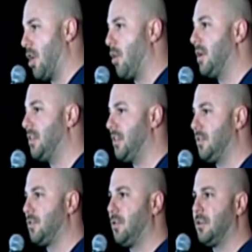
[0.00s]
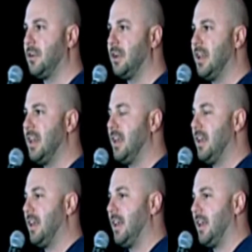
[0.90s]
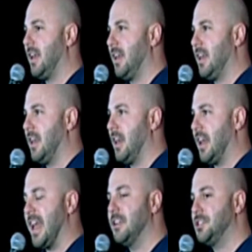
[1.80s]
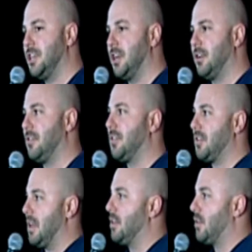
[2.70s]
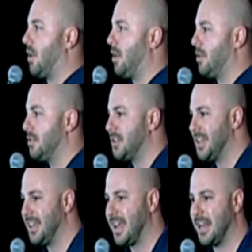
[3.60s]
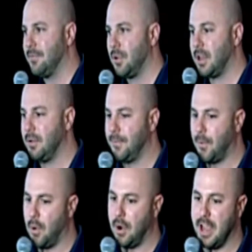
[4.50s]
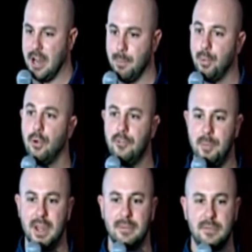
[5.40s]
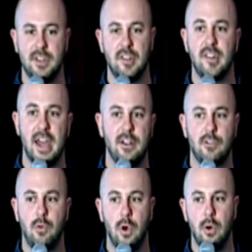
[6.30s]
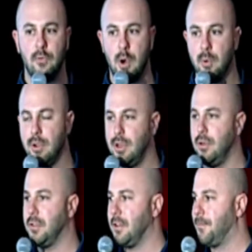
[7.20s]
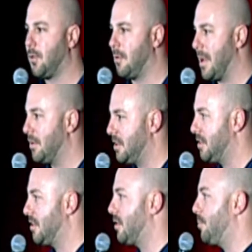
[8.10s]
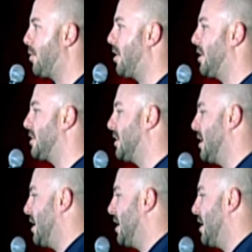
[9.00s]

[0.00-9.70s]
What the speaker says: REC Solar, engineers, installers, kind of looking for an improvement to the status quo of what we're using for a mounting system product,